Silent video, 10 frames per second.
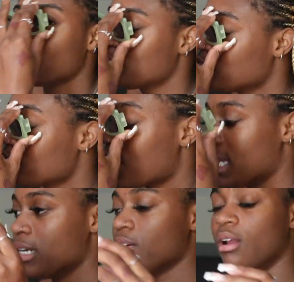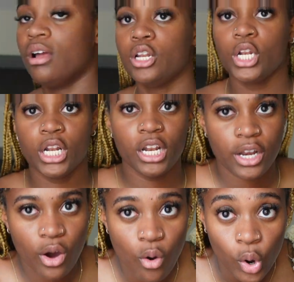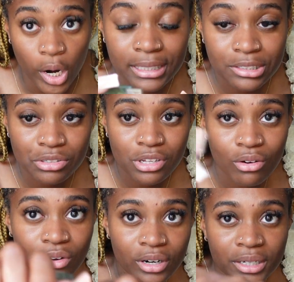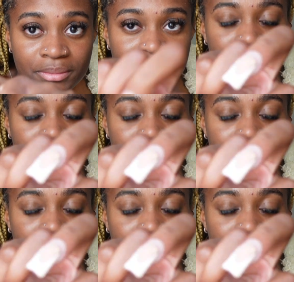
she got no arm. This is the arm,